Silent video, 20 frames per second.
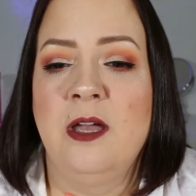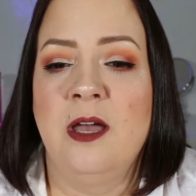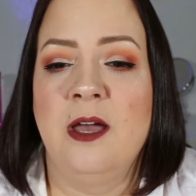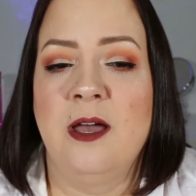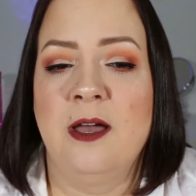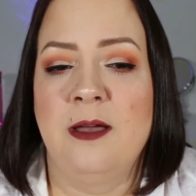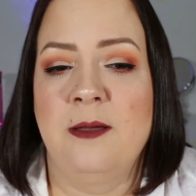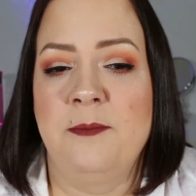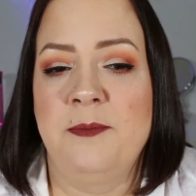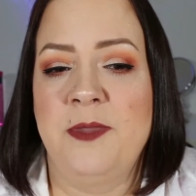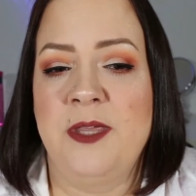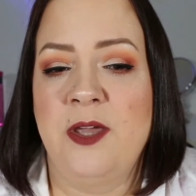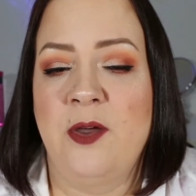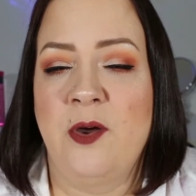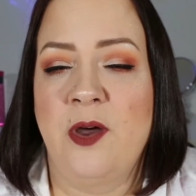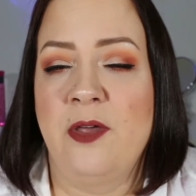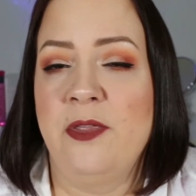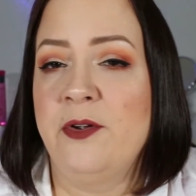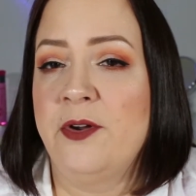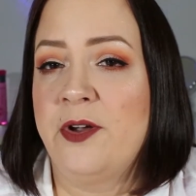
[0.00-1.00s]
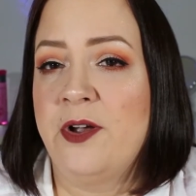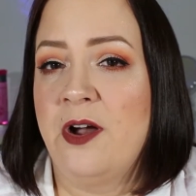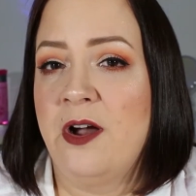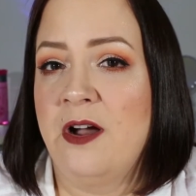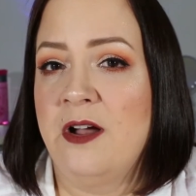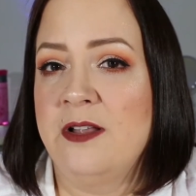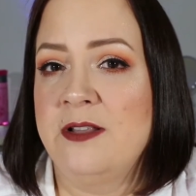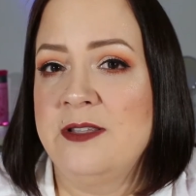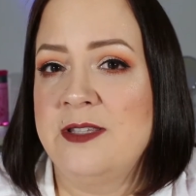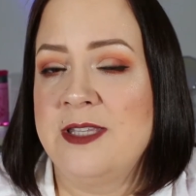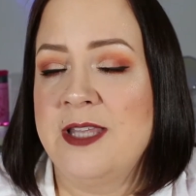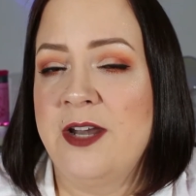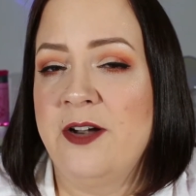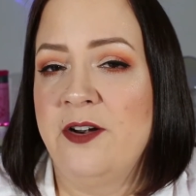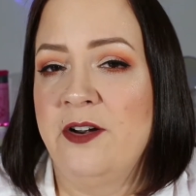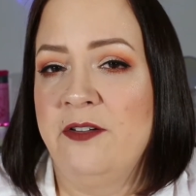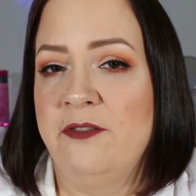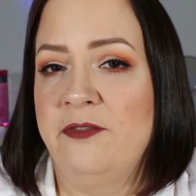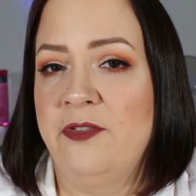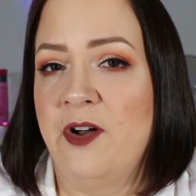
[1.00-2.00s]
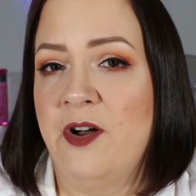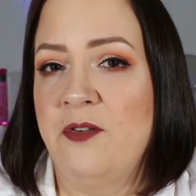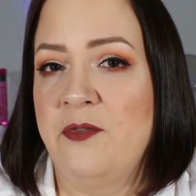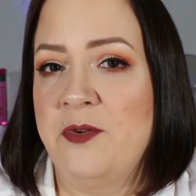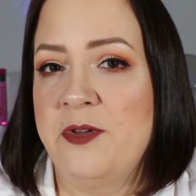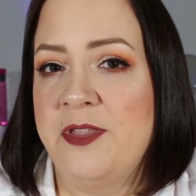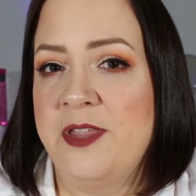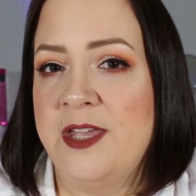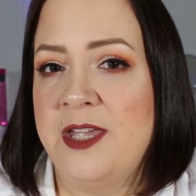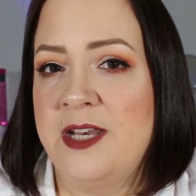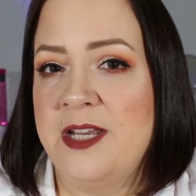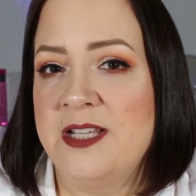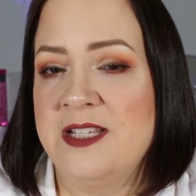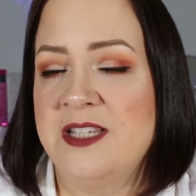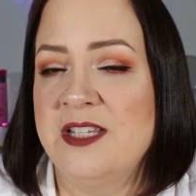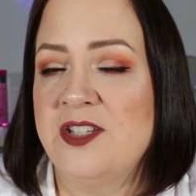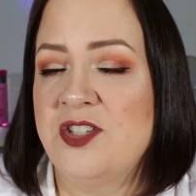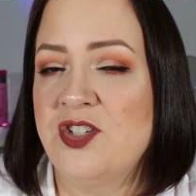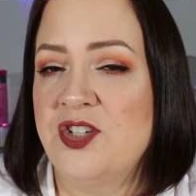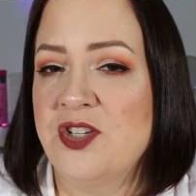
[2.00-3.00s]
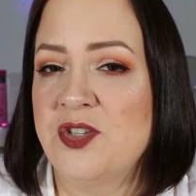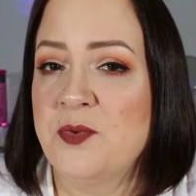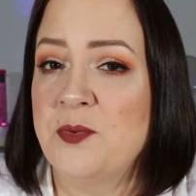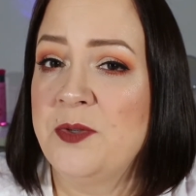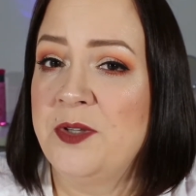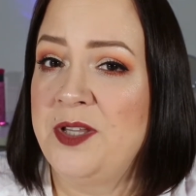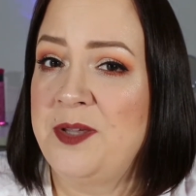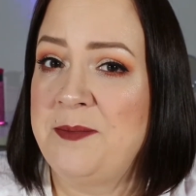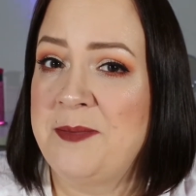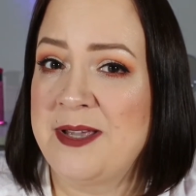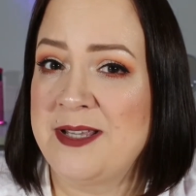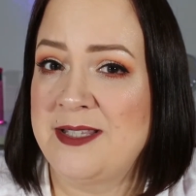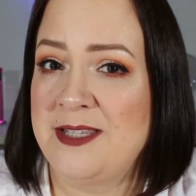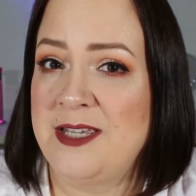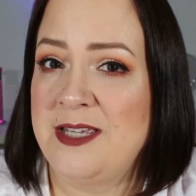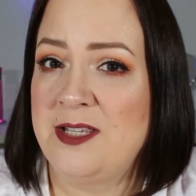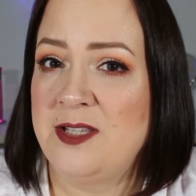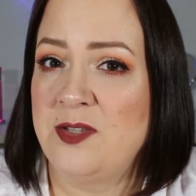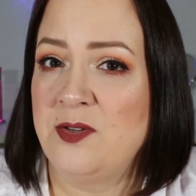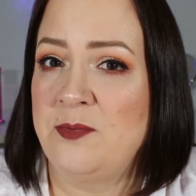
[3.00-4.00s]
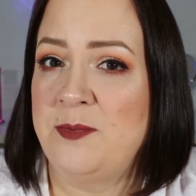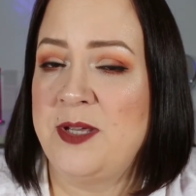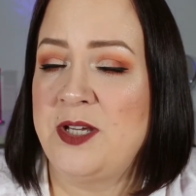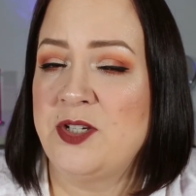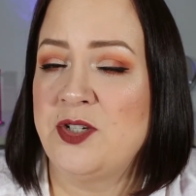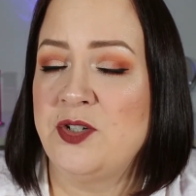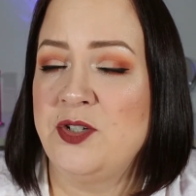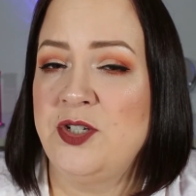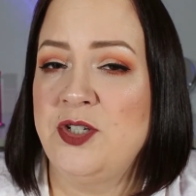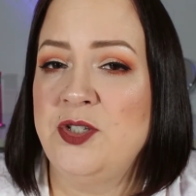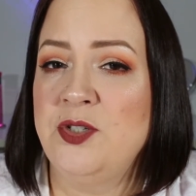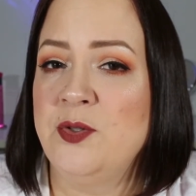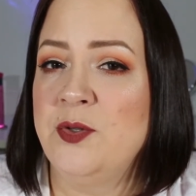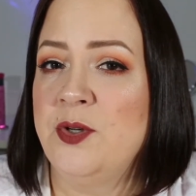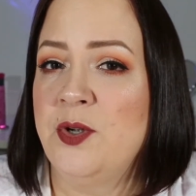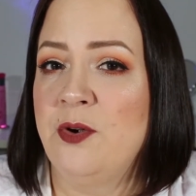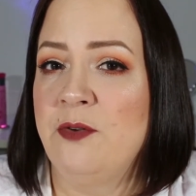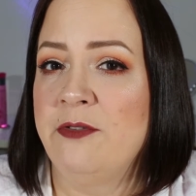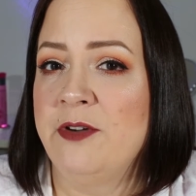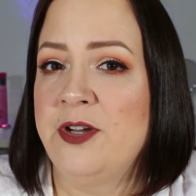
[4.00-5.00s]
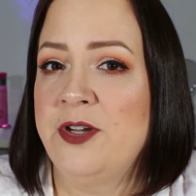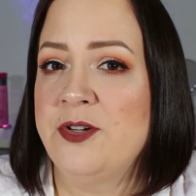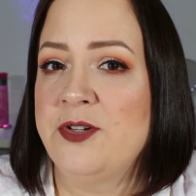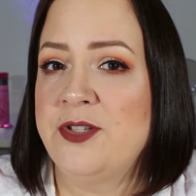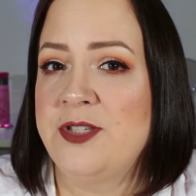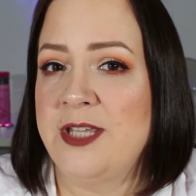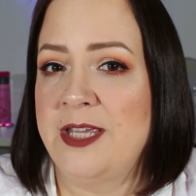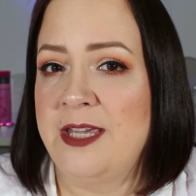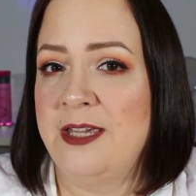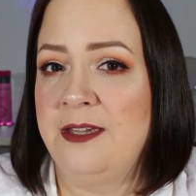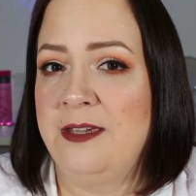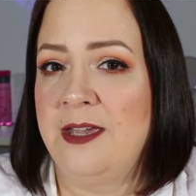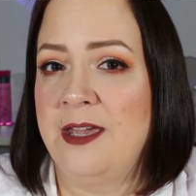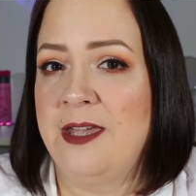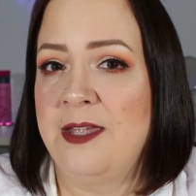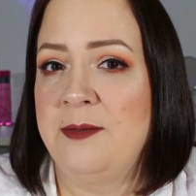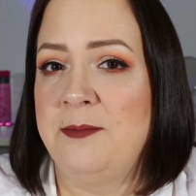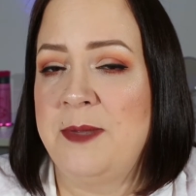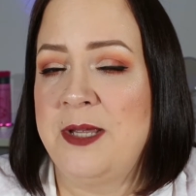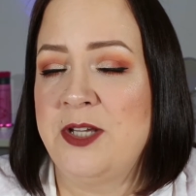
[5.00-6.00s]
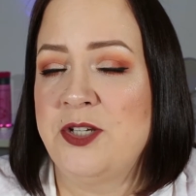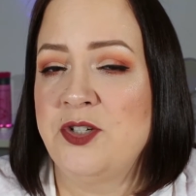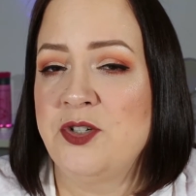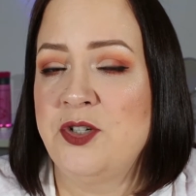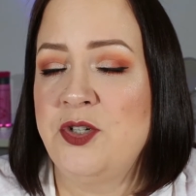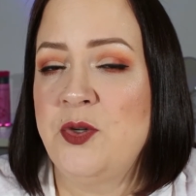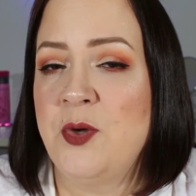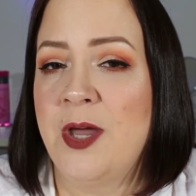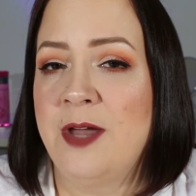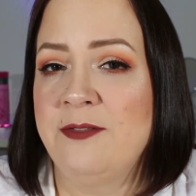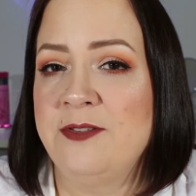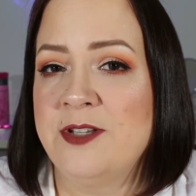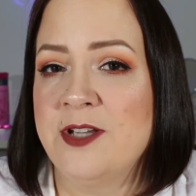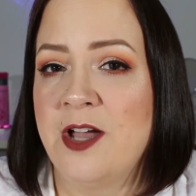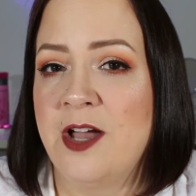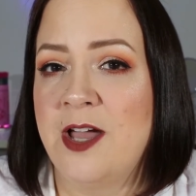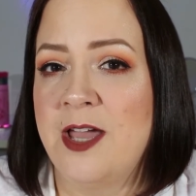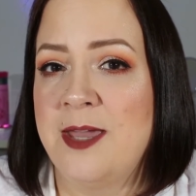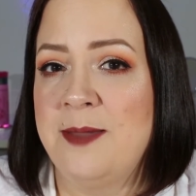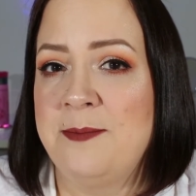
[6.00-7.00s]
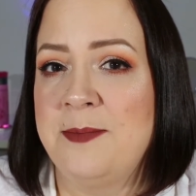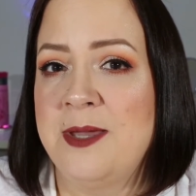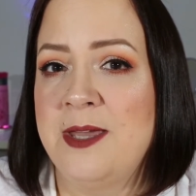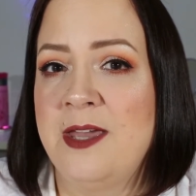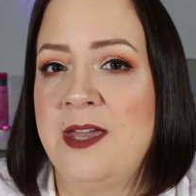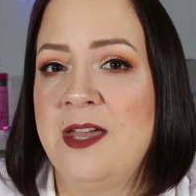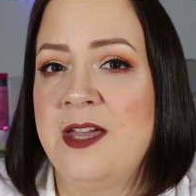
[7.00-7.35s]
The other cons that are involved with it is it's just really messy, so make sure you do it over your sink and make sure you have time